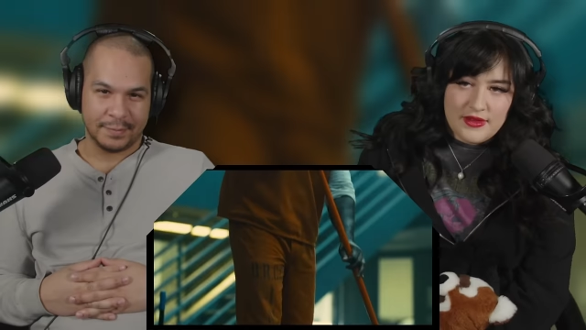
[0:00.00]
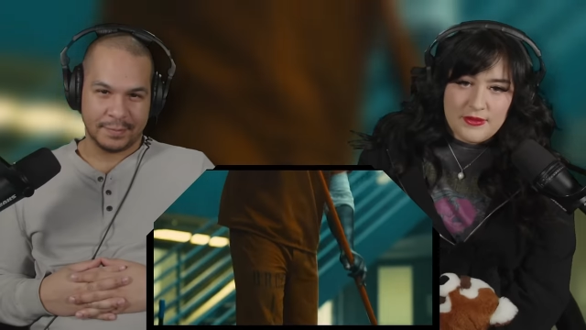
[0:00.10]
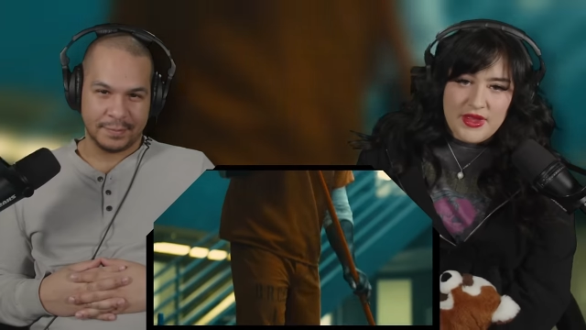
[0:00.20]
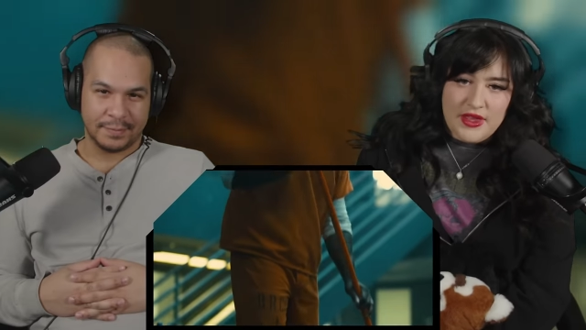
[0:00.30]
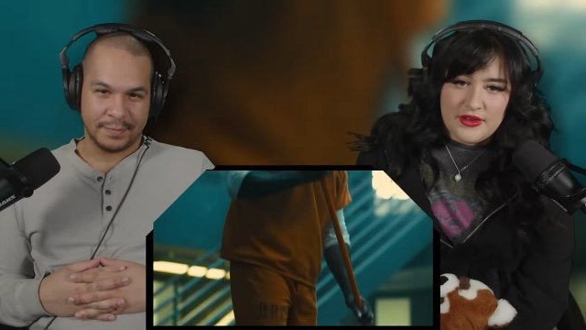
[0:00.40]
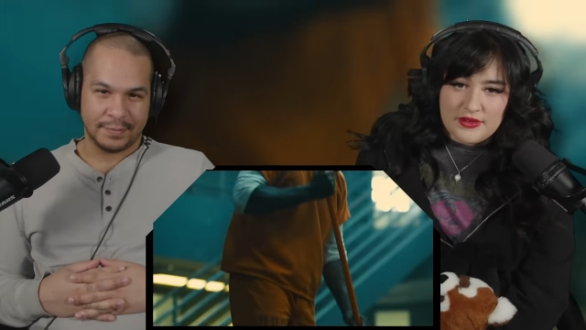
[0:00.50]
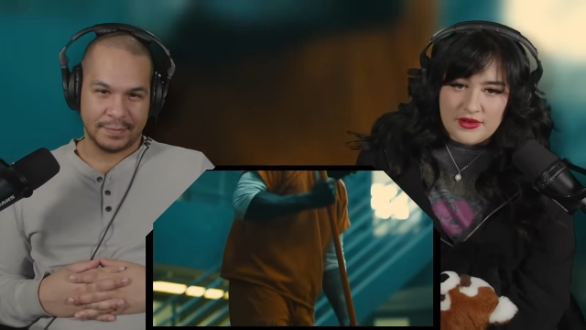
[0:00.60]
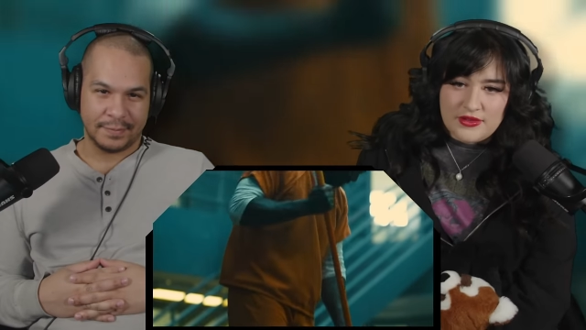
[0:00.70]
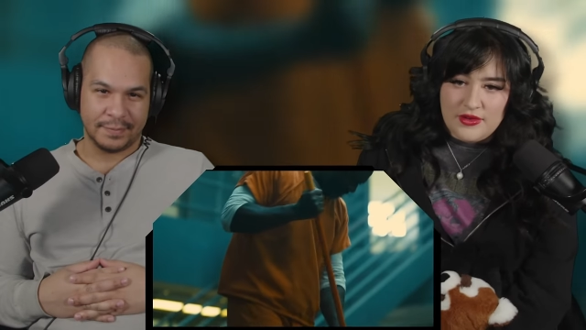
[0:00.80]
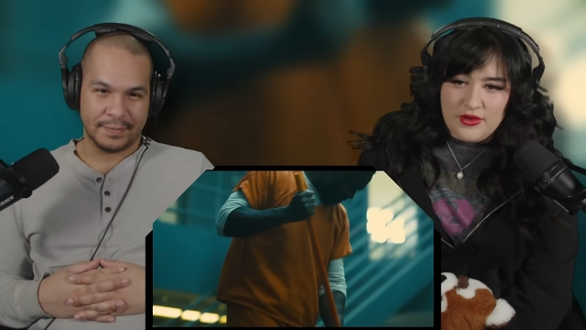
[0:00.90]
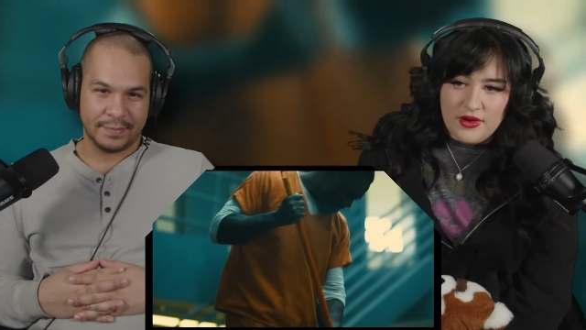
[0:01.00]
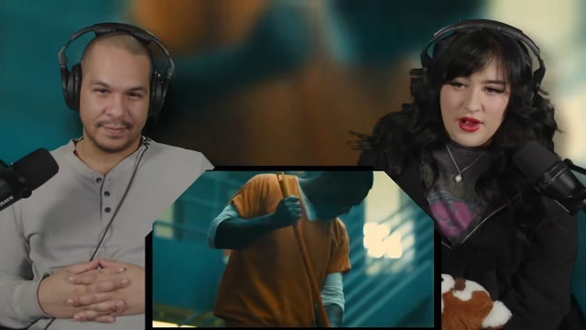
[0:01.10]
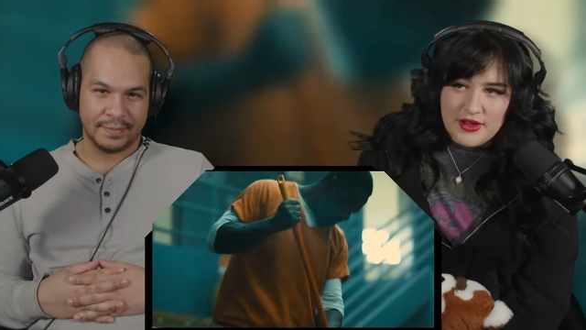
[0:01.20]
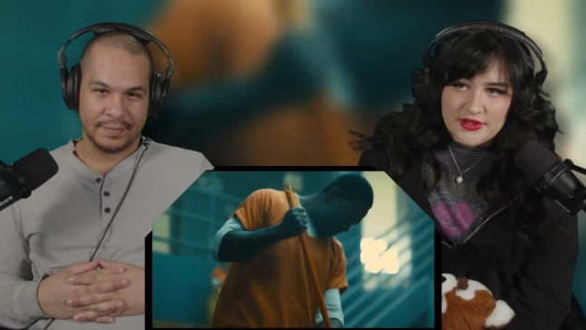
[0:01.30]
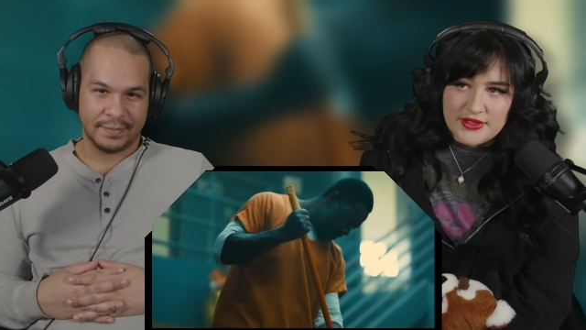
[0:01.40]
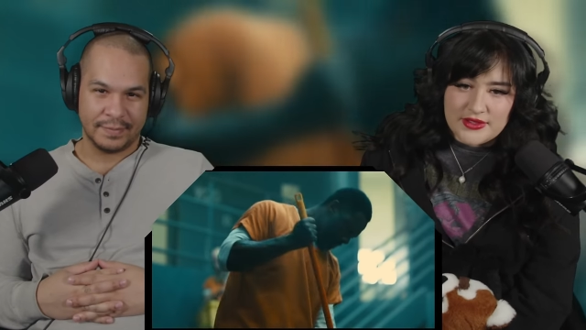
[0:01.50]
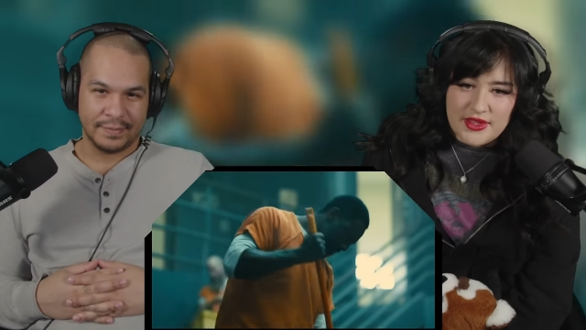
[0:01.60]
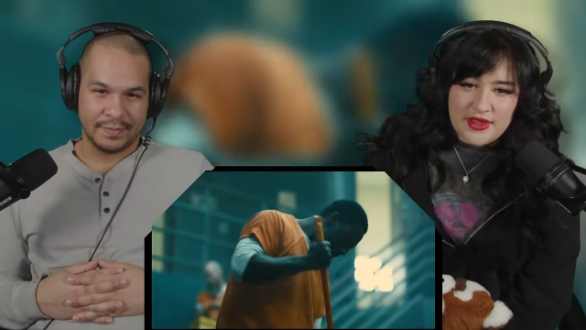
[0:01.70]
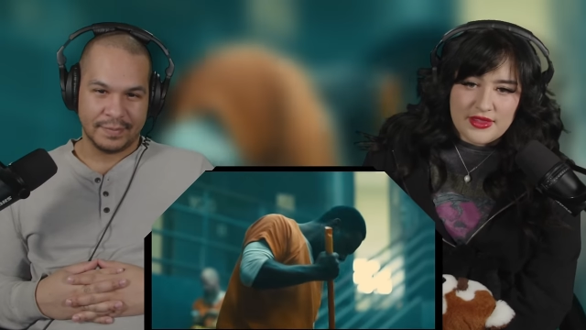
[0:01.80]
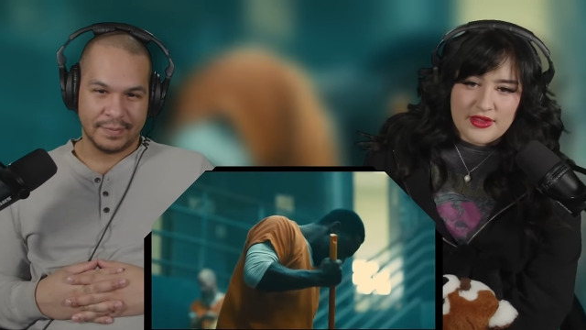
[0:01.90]
Speaker 1: Man, Crocs is
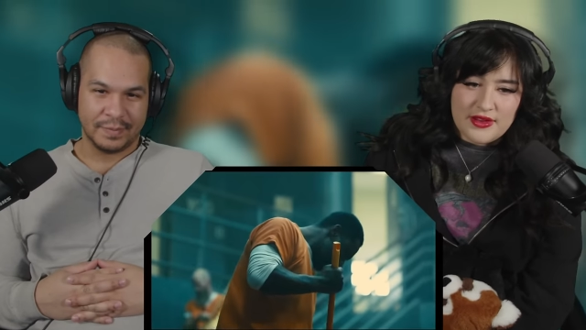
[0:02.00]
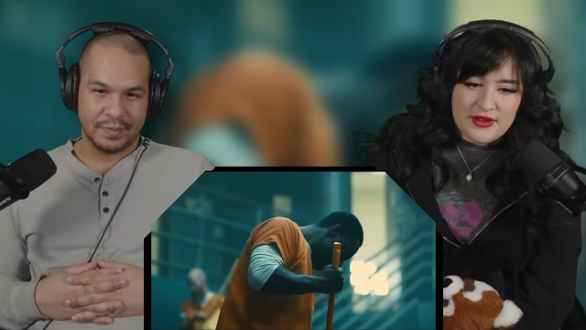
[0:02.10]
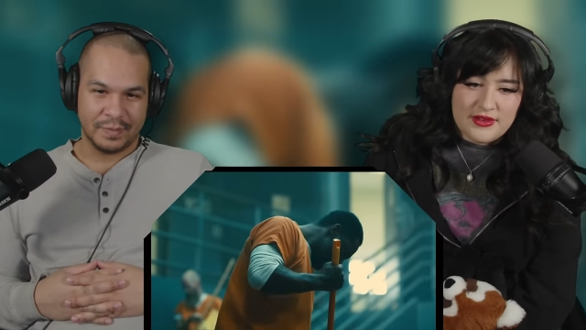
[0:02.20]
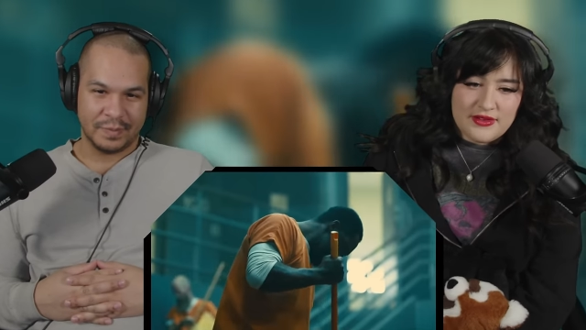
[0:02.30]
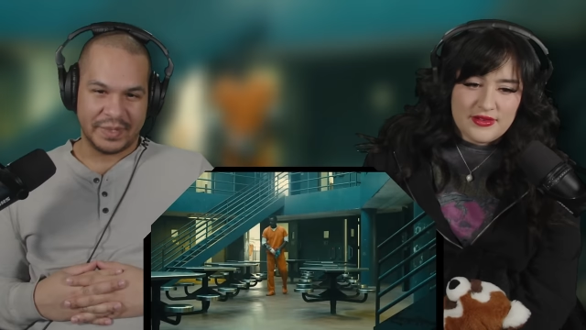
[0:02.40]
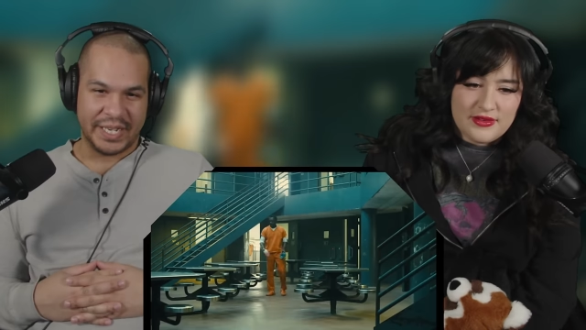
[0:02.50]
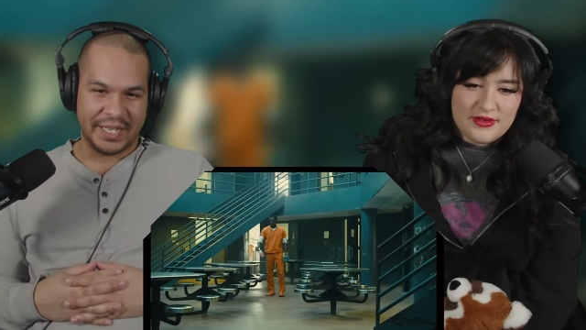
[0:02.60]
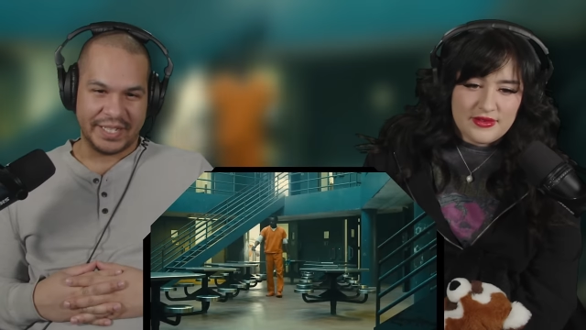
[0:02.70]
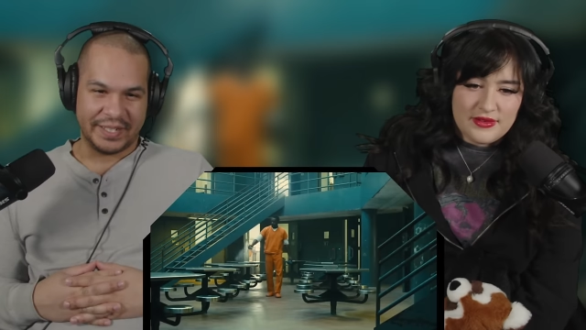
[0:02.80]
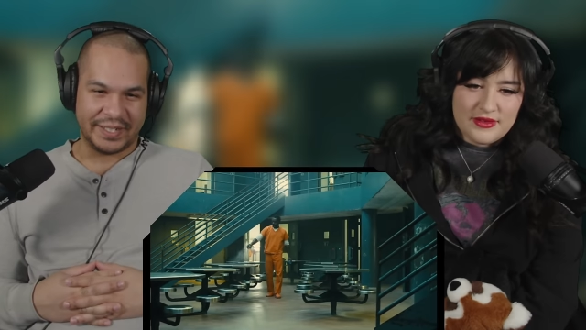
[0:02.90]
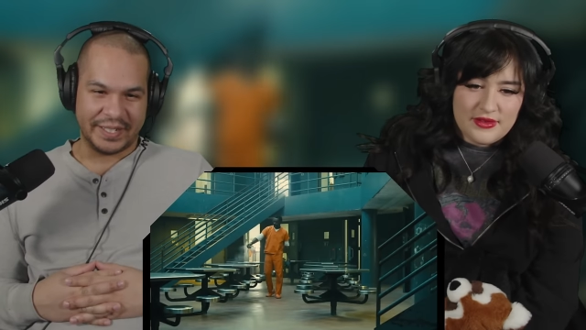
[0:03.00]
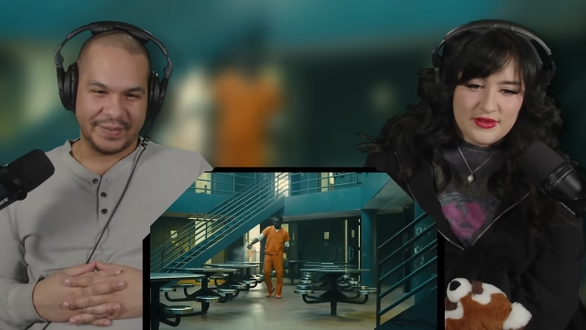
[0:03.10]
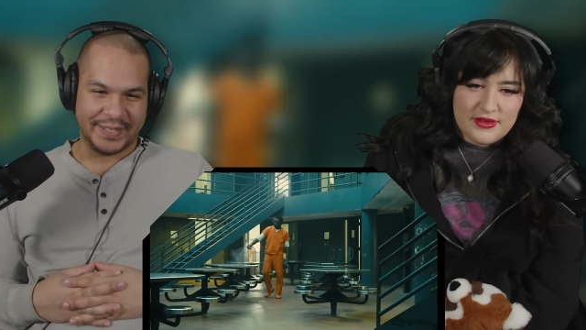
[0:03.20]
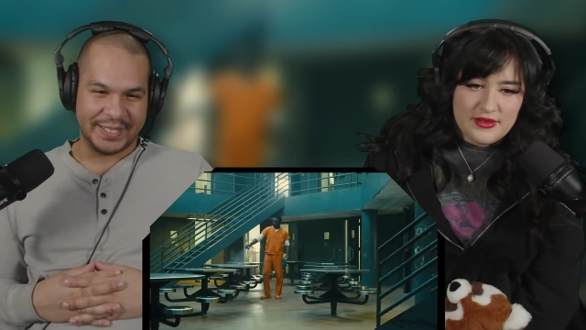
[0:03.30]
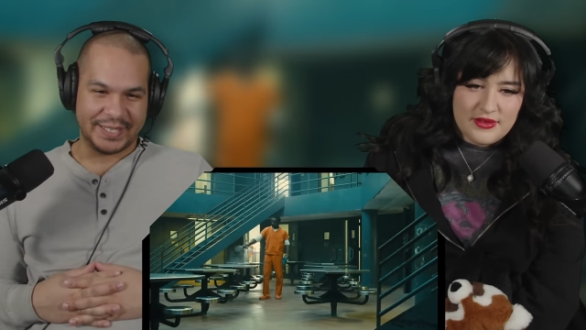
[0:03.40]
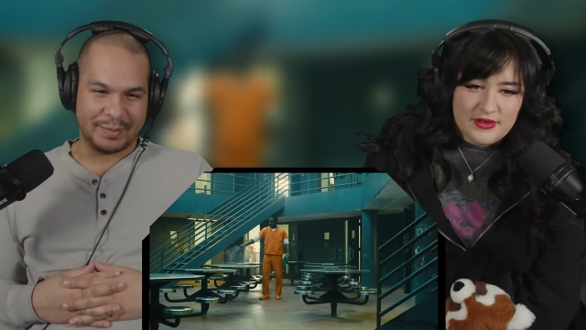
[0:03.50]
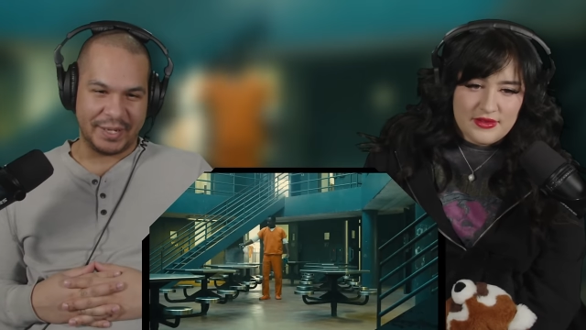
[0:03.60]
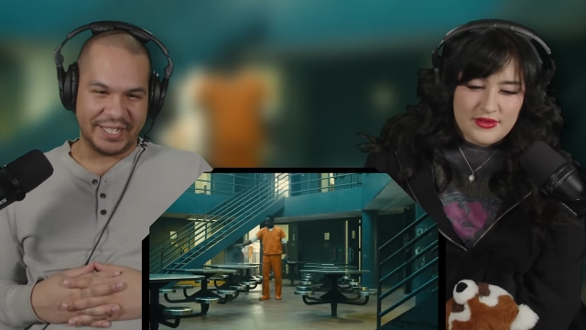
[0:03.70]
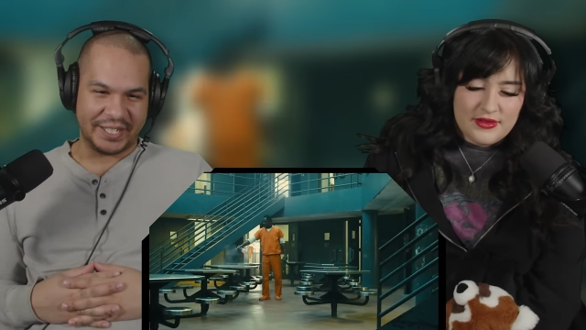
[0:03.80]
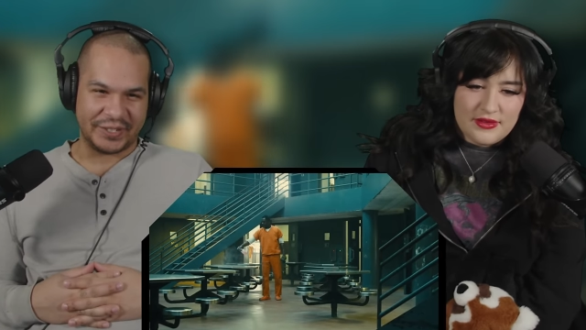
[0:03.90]
getting there.
Speaker 2: Yeah, they are, man. Paid
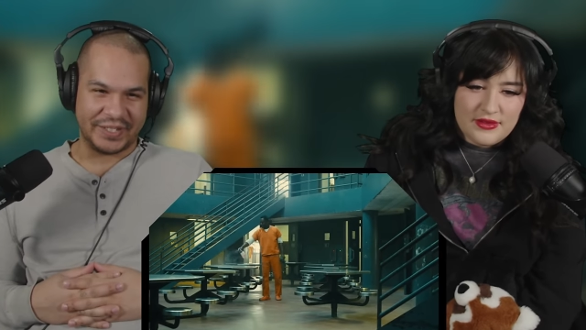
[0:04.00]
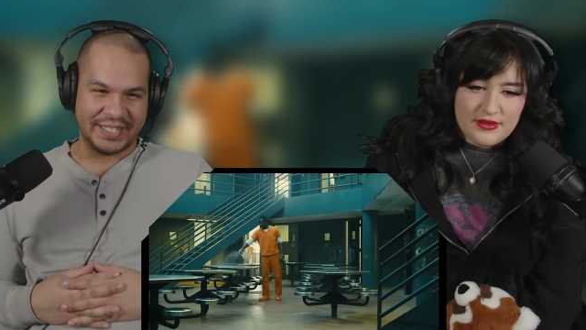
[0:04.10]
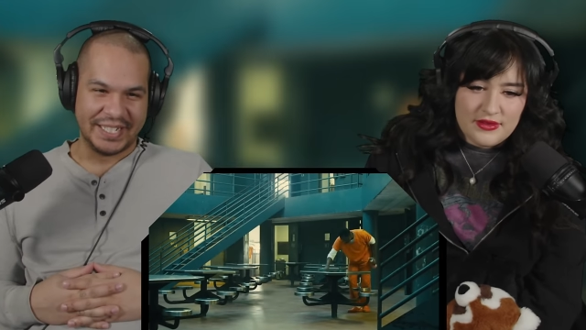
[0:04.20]
extra.